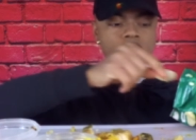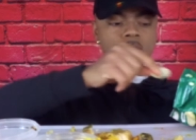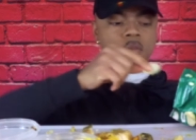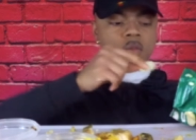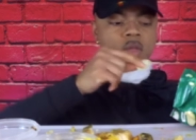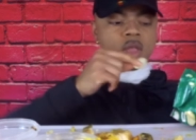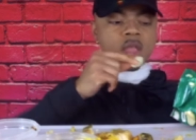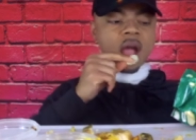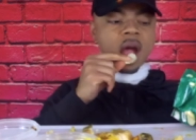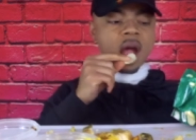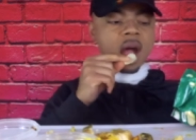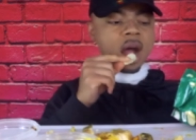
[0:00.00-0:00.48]

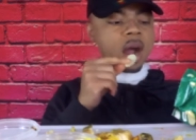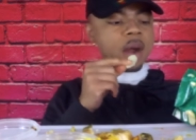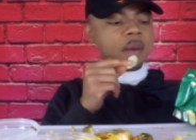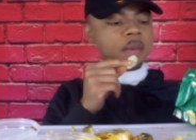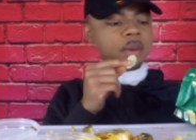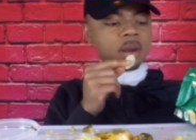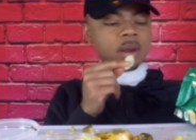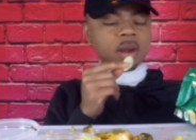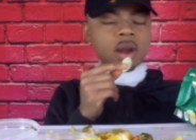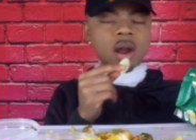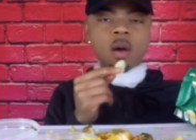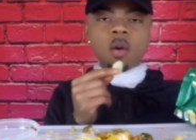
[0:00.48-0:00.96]
Y'all
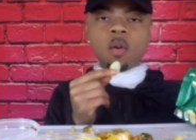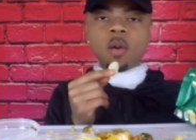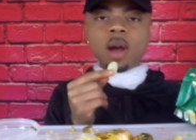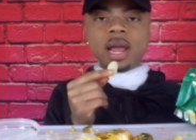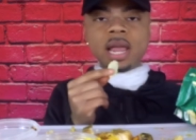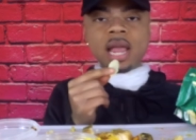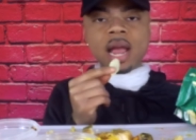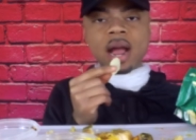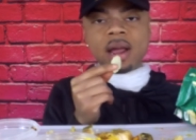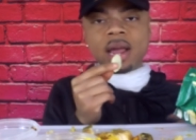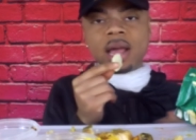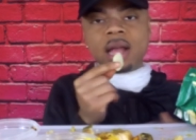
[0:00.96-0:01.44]
already know why
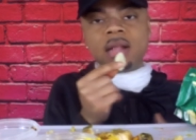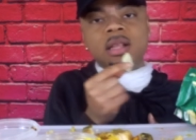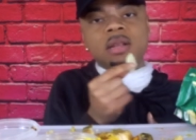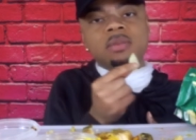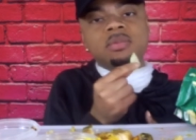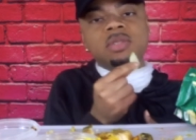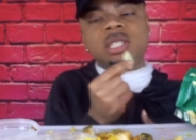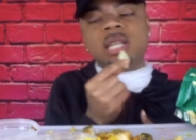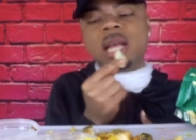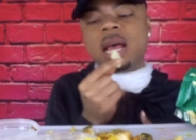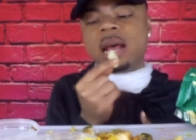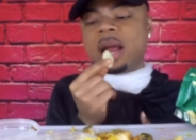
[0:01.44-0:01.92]
y'all got
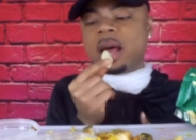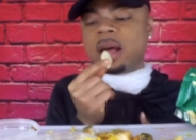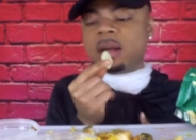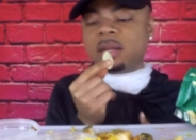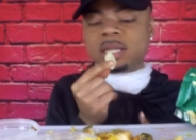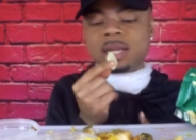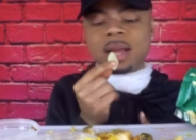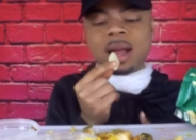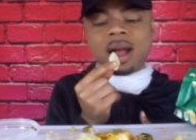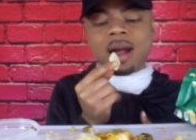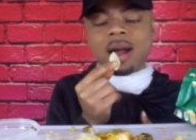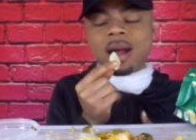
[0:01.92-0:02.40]
them shout
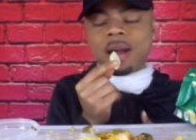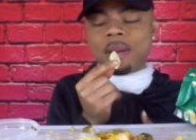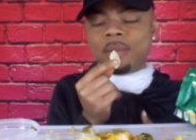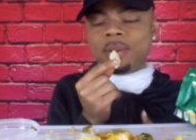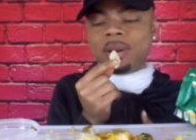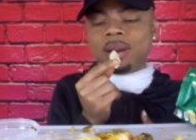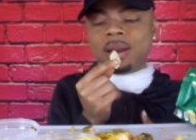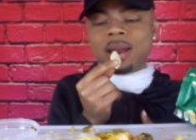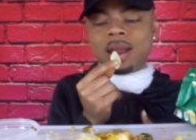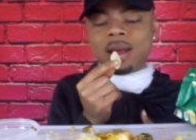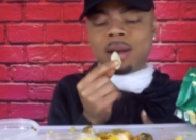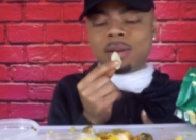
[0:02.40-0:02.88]
outs. Y'all
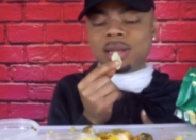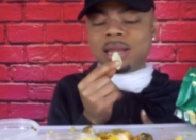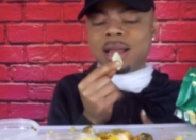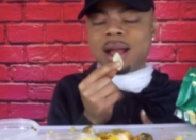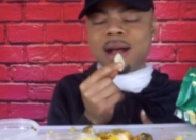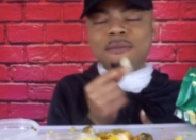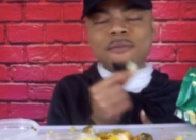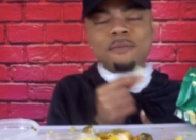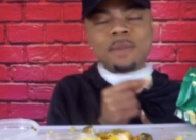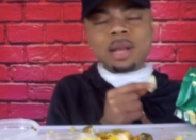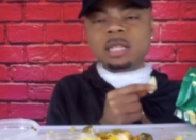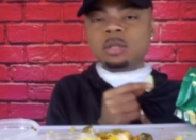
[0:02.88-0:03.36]
already know.
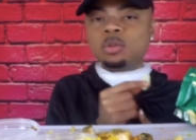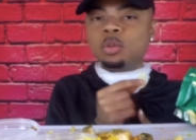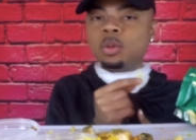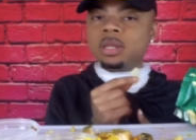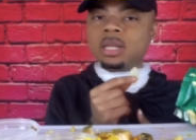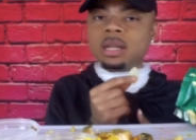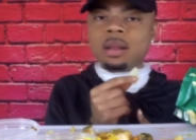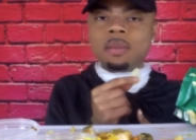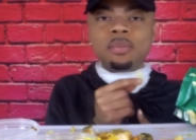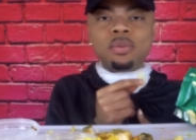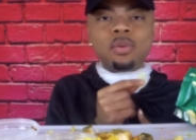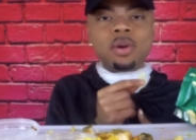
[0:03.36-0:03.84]
Y'all fucks
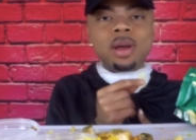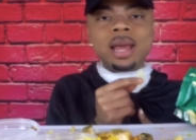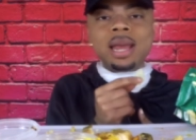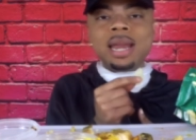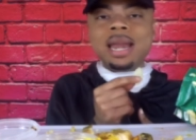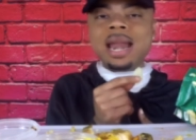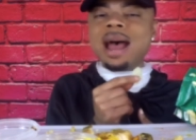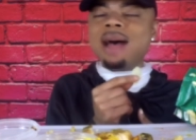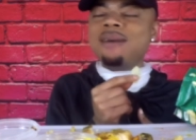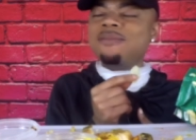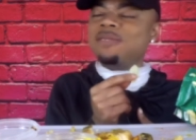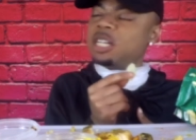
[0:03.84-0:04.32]
with the boy
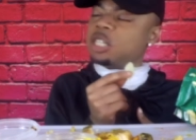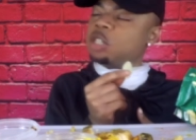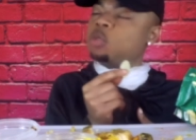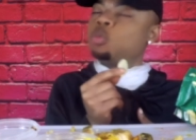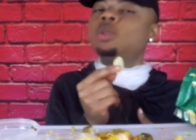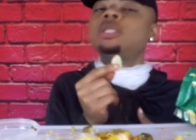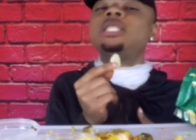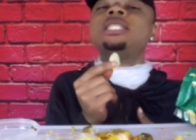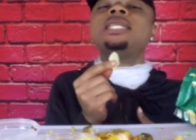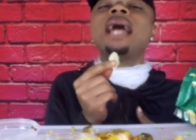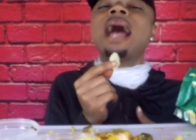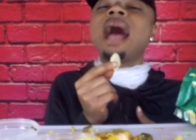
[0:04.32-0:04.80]
and not fucks
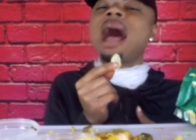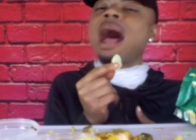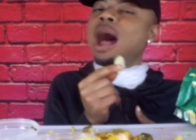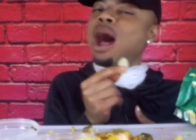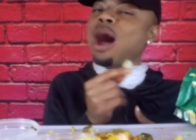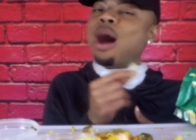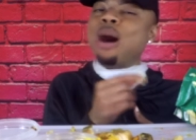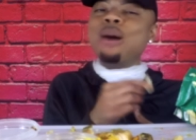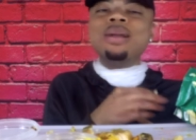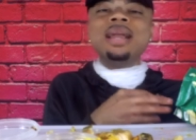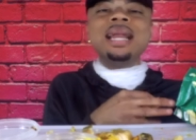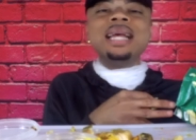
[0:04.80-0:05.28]
with
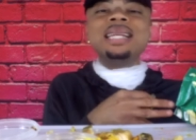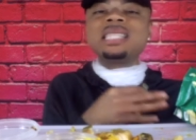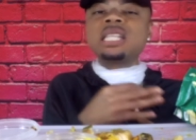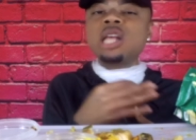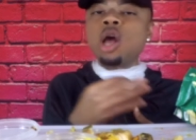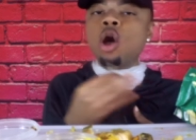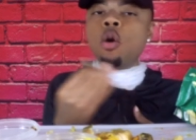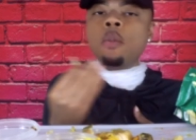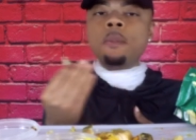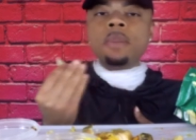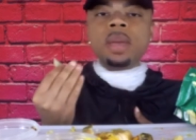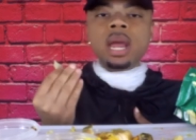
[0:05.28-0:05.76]
y'all. That's
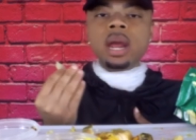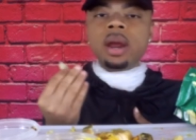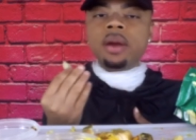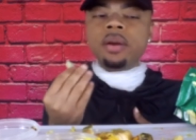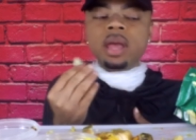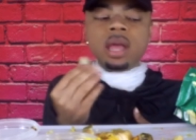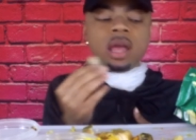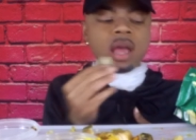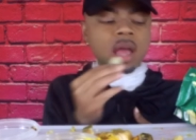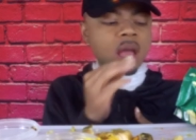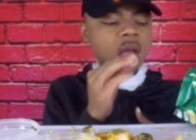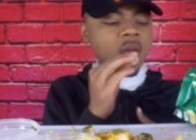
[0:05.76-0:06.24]
on
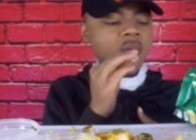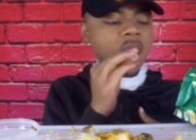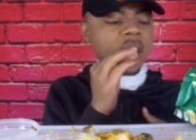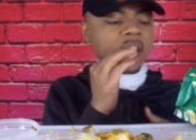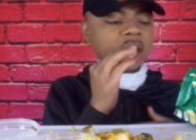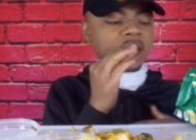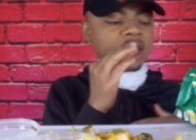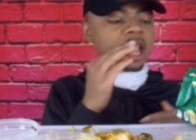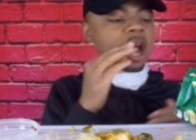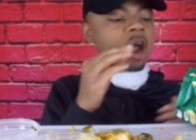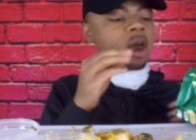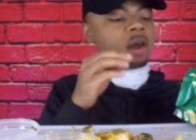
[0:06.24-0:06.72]
period.
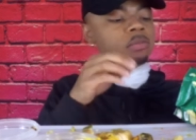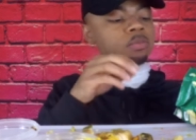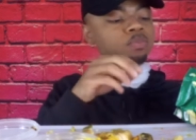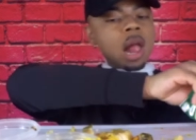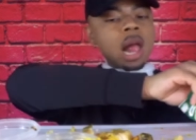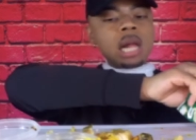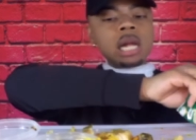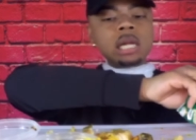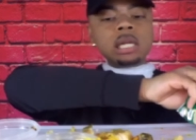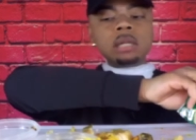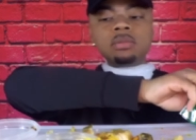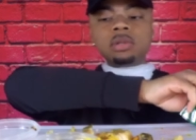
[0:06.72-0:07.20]

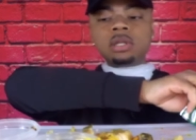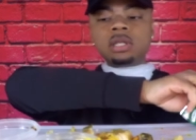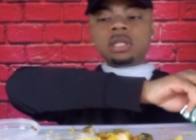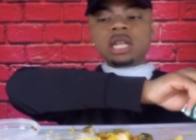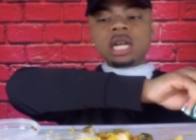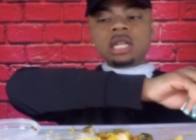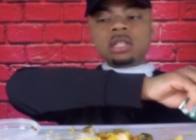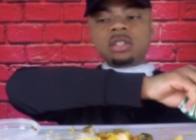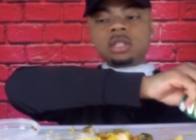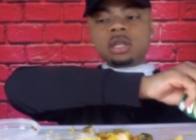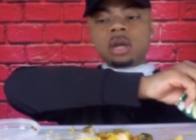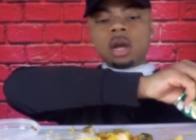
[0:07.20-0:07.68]
I am
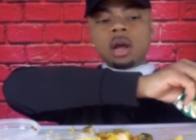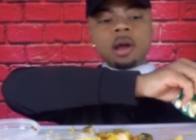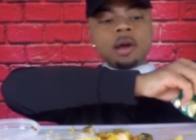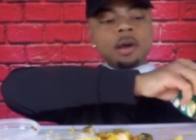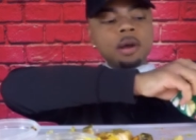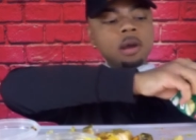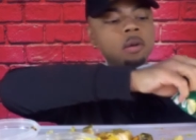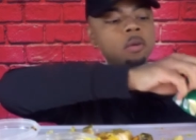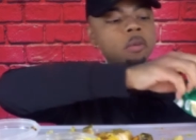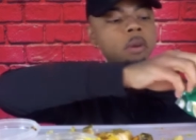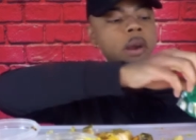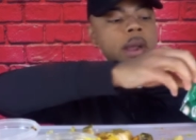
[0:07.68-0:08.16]
such a
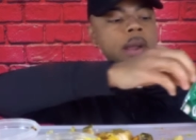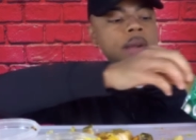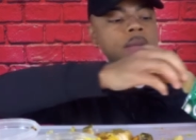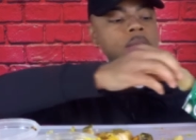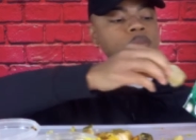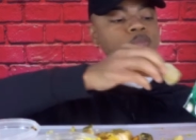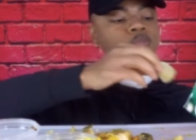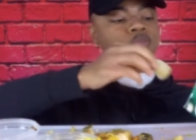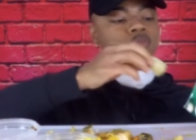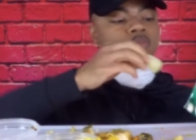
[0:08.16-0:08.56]
hood rat.